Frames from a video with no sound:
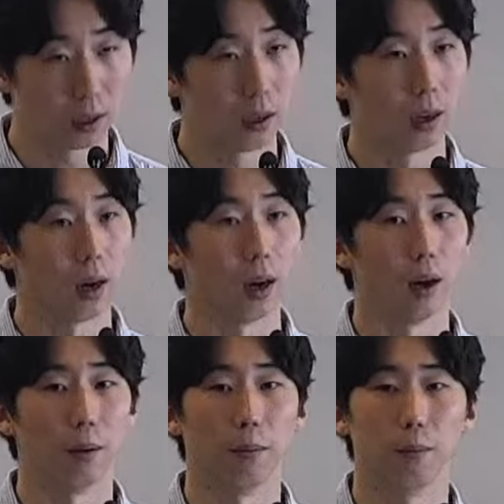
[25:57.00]
uh,
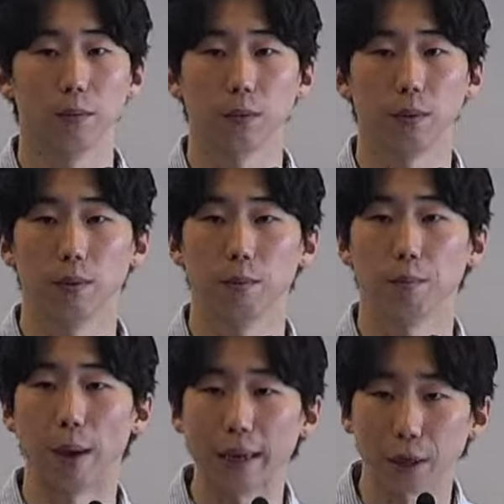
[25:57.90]

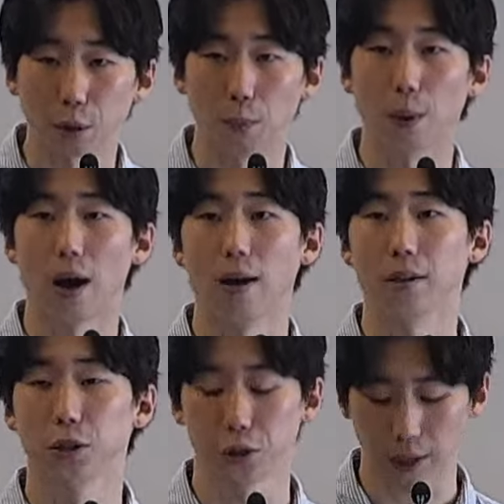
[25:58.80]
make your path
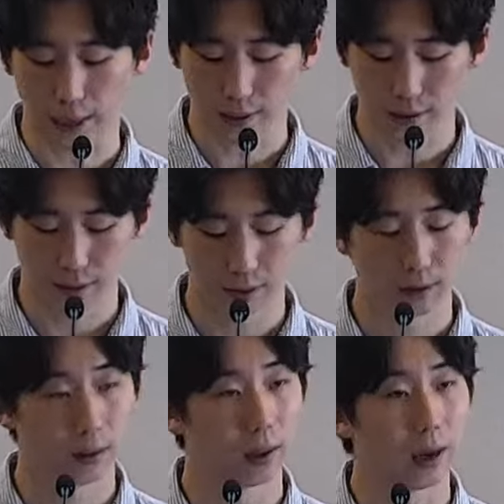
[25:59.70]
straight.
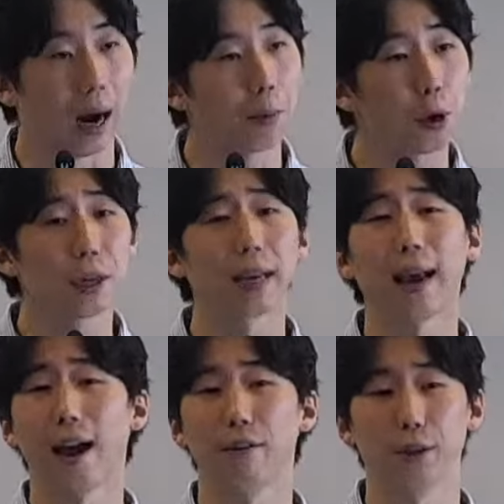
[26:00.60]
I'm going to
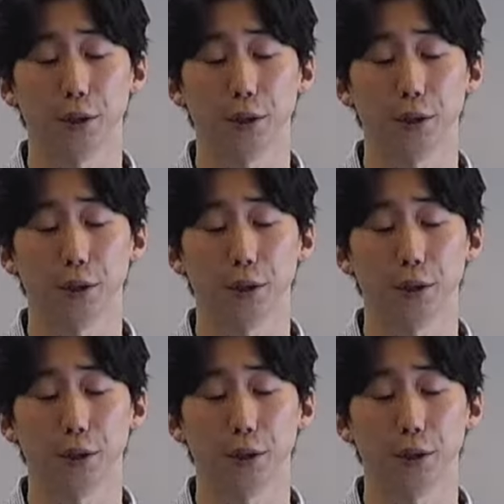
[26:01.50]
carry you